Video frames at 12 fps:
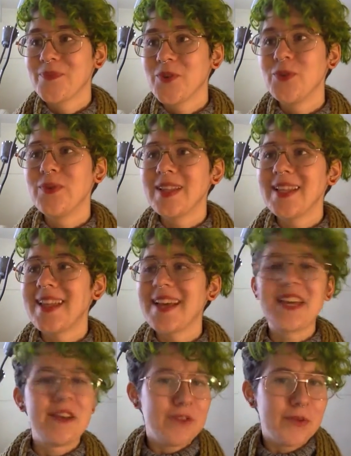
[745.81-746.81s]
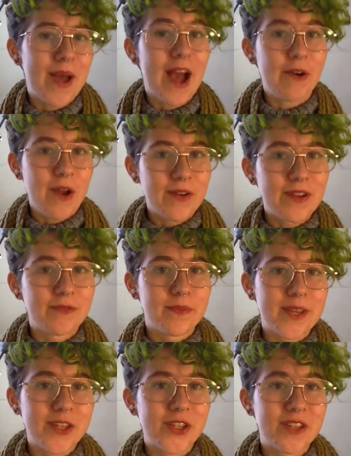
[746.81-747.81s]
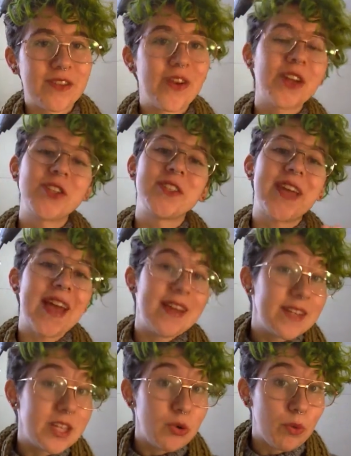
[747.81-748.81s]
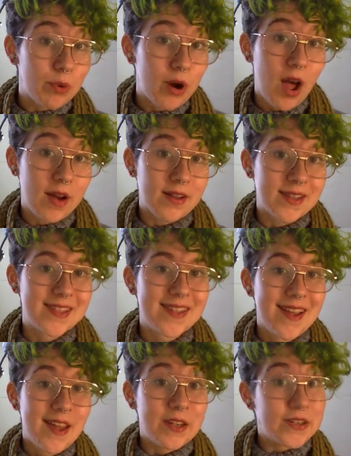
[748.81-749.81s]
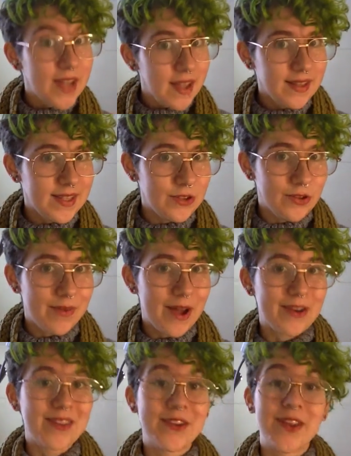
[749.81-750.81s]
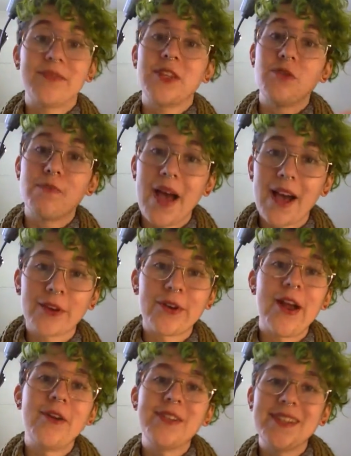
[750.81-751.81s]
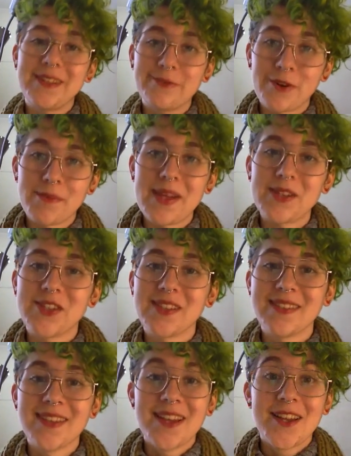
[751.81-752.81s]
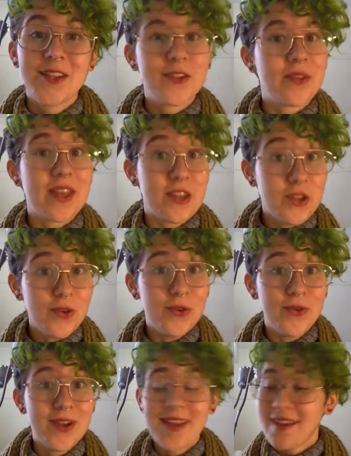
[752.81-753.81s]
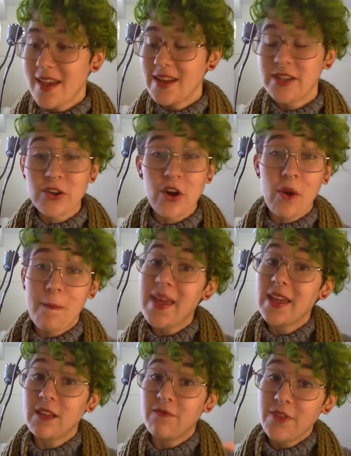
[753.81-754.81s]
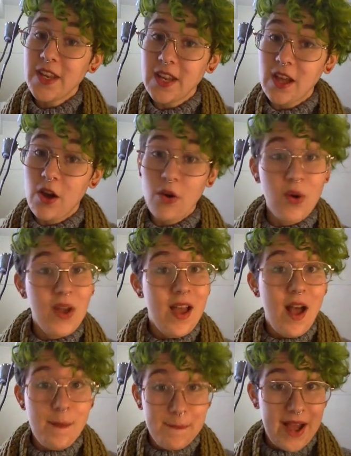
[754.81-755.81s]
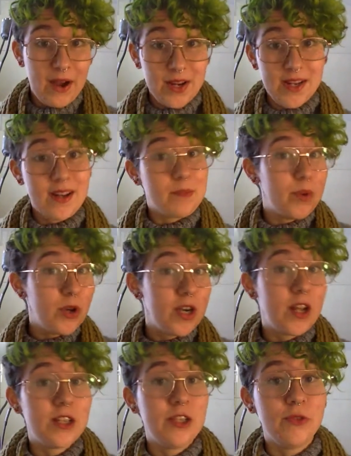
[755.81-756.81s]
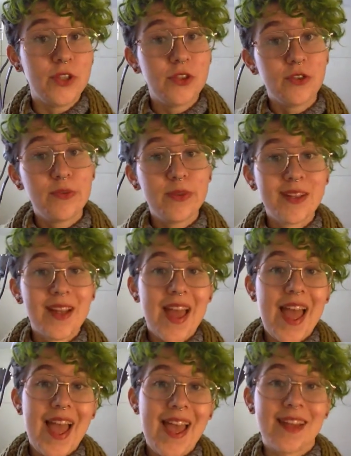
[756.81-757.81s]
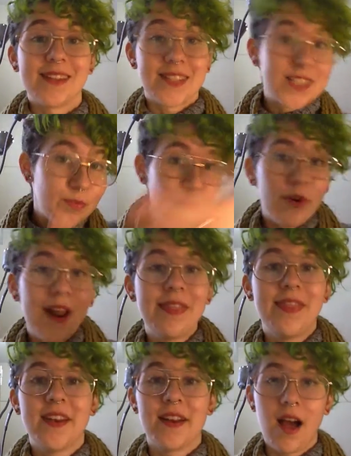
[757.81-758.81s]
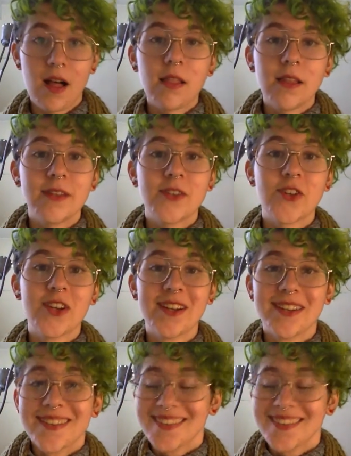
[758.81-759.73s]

who really, like, give you background information. They're not just handing you a product. They're telling you about it. They're giving you background and information so that you can, in turn, make a video about it and put it on YouTube and spread the knowledge.